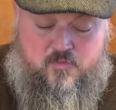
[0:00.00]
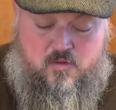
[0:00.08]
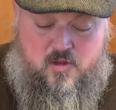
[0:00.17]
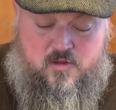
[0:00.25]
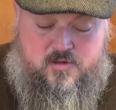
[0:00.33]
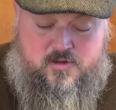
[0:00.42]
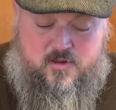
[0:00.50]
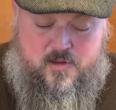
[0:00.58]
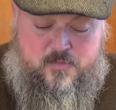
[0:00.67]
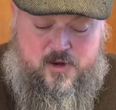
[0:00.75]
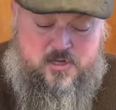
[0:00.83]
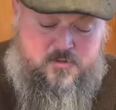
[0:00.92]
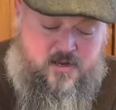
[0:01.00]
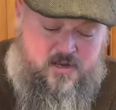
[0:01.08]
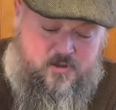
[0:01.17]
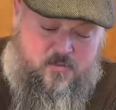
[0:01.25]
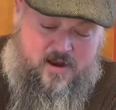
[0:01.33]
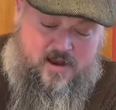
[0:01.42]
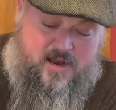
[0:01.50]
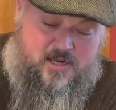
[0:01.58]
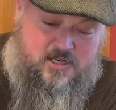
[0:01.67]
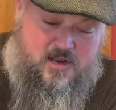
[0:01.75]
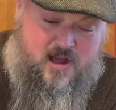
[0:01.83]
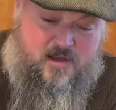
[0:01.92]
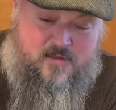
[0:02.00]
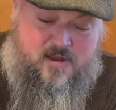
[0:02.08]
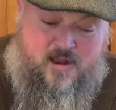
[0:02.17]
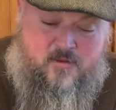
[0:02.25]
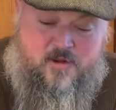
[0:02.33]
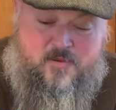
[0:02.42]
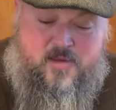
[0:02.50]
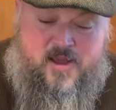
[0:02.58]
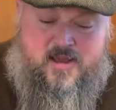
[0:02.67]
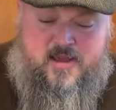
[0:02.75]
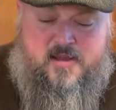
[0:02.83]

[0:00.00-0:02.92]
So that brings me to my next comment I want to make.